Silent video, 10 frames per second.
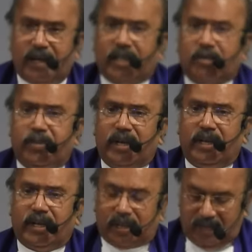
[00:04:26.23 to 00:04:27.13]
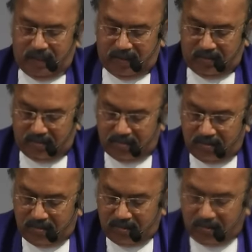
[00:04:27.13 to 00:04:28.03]
Let us spend a little
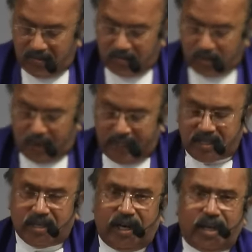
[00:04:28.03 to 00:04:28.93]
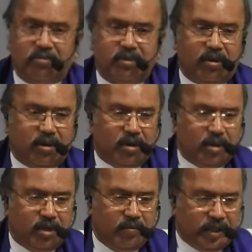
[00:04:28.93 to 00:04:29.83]
quiet time
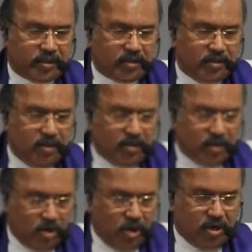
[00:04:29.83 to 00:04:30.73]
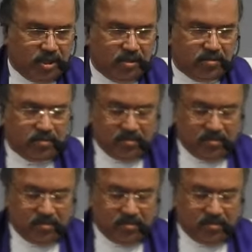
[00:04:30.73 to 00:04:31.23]
with God.